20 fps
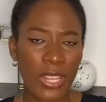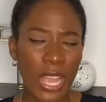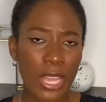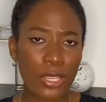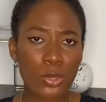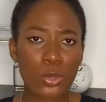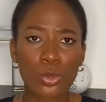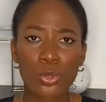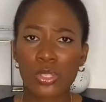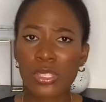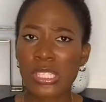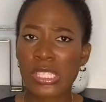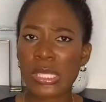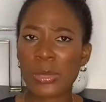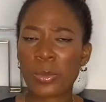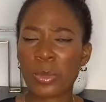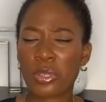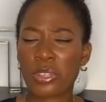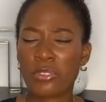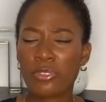and she'll just
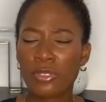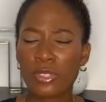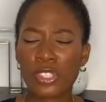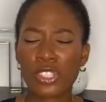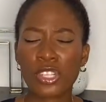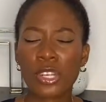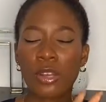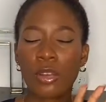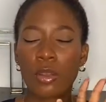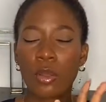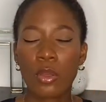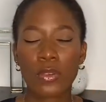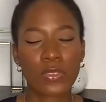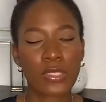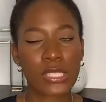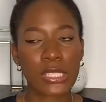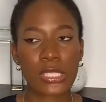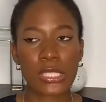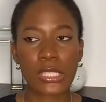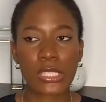sleep on the floor. She
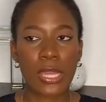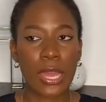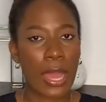loves it.